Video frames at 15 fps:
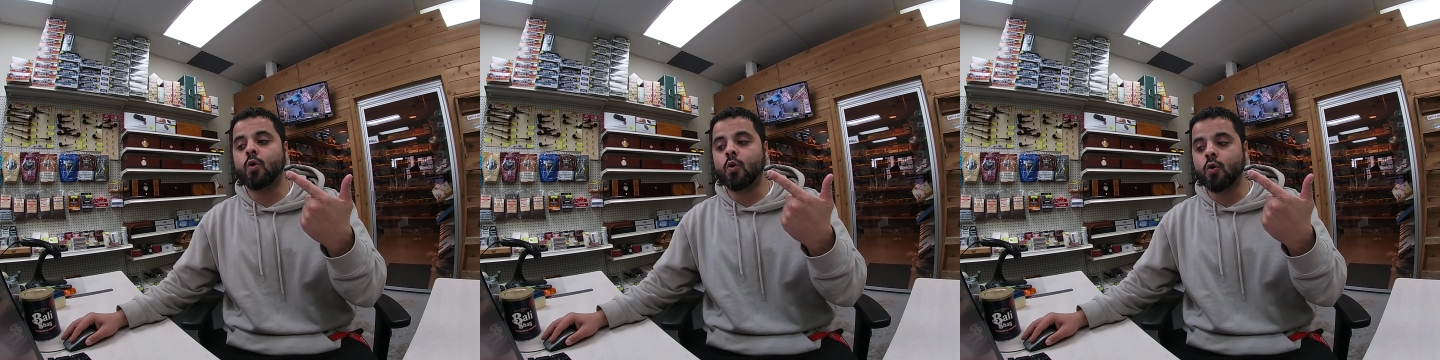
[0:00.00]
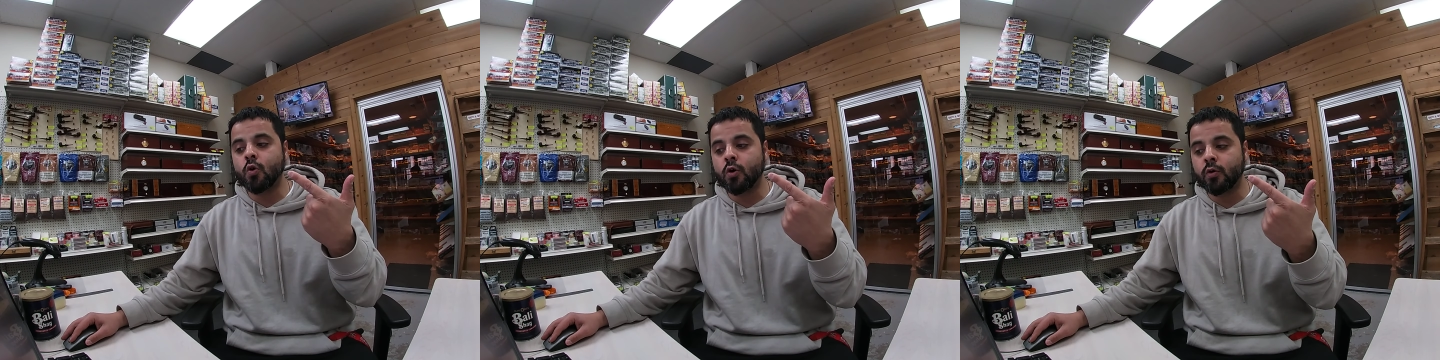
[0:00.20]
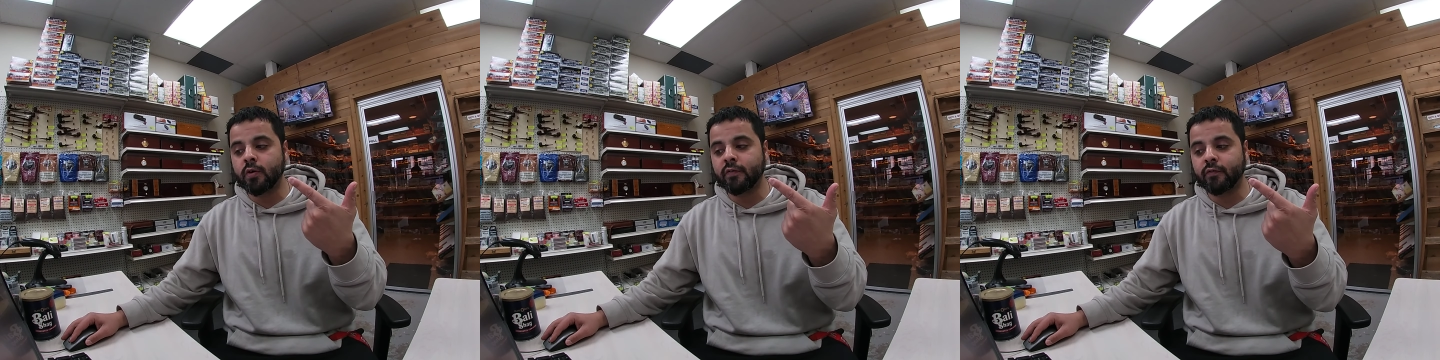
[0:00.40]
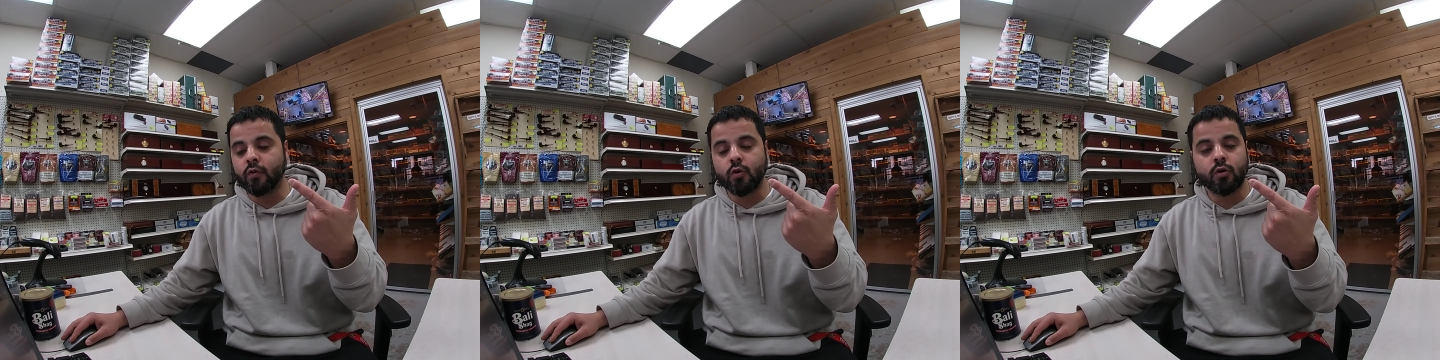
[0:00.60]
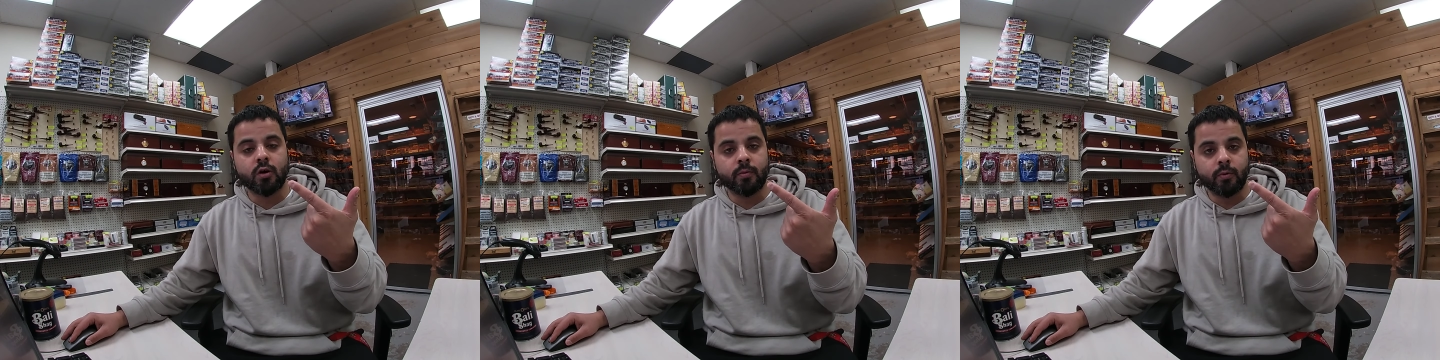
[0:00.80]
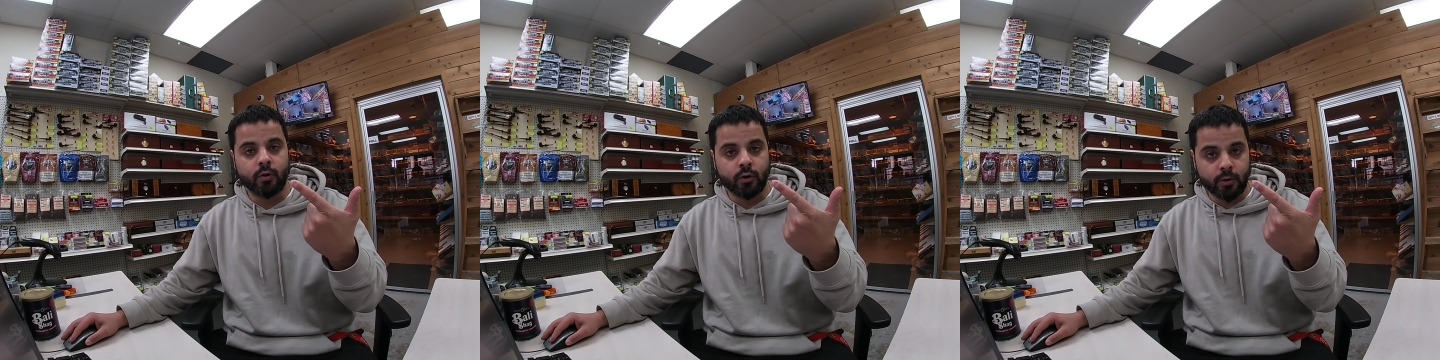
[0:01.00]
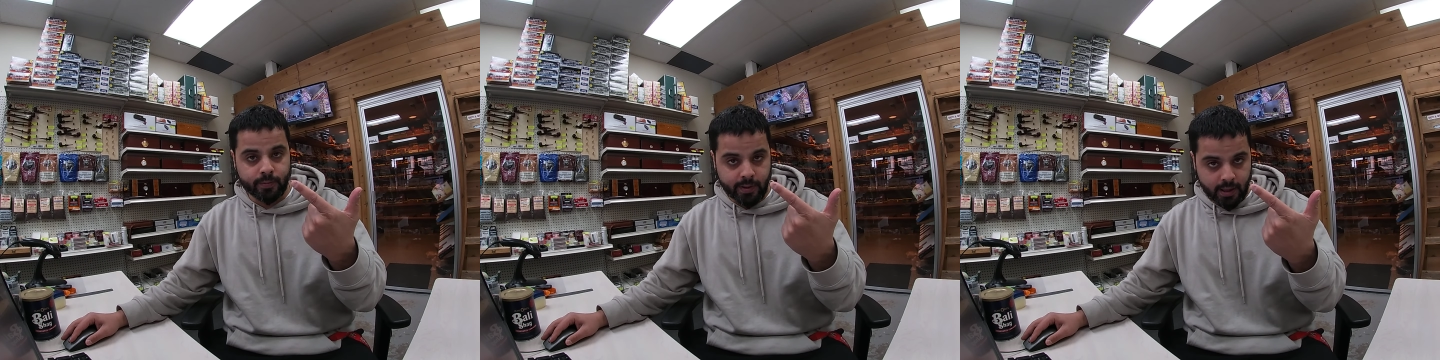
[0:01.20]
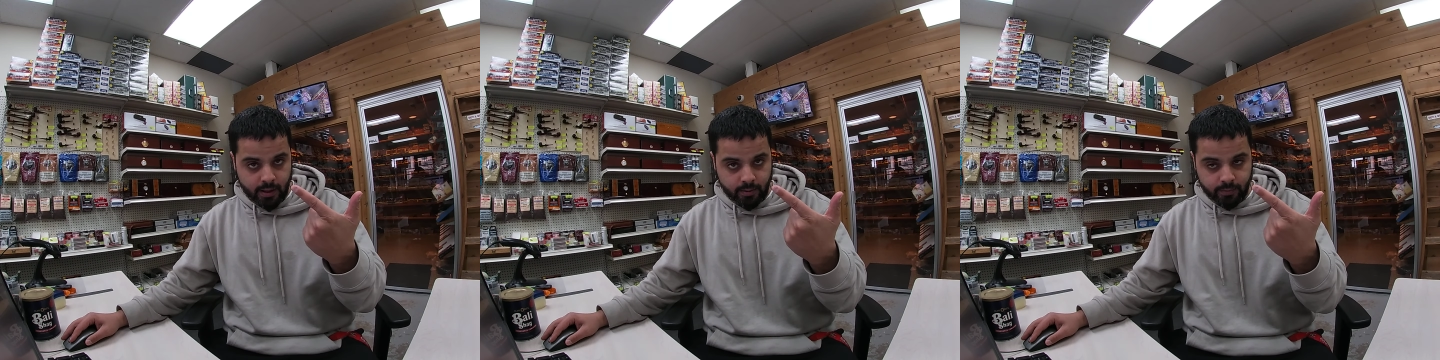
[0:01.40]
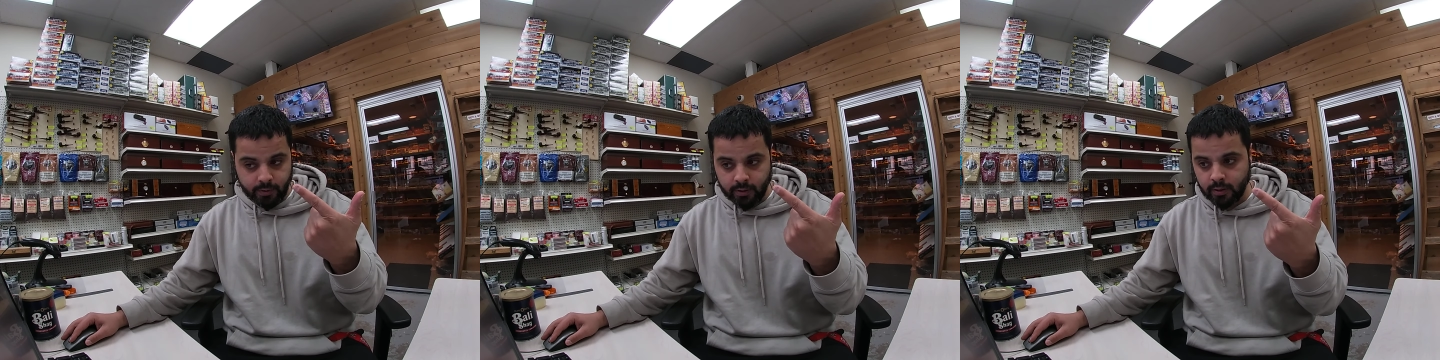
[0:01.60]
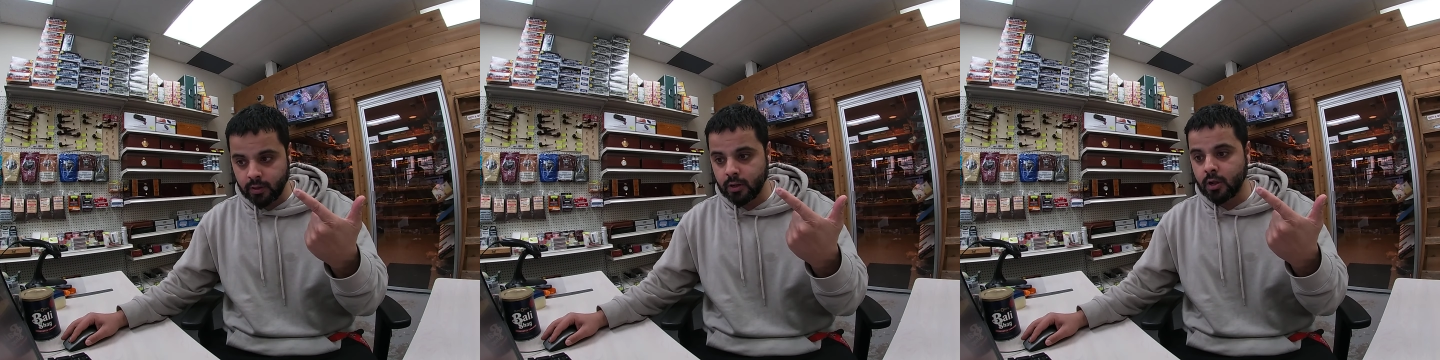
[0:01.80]
or revocable or
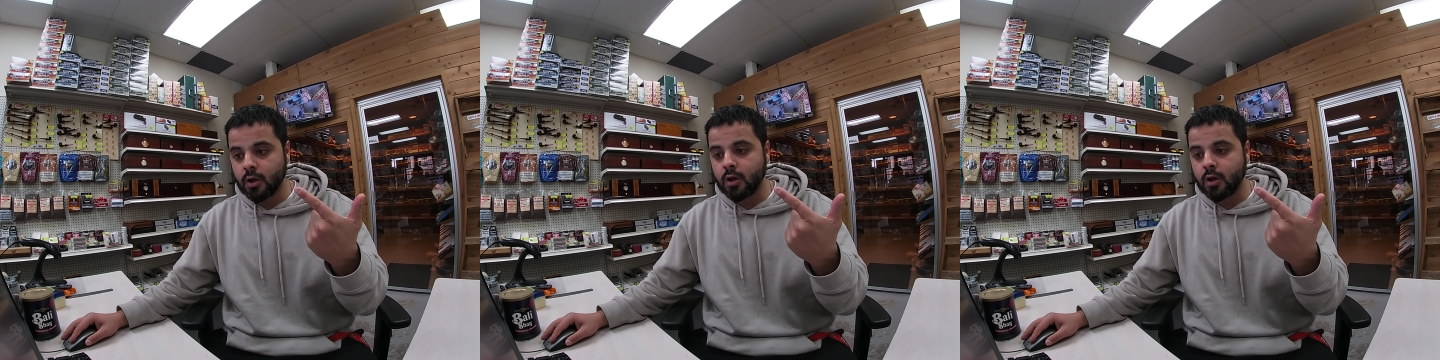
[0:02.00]
repayable,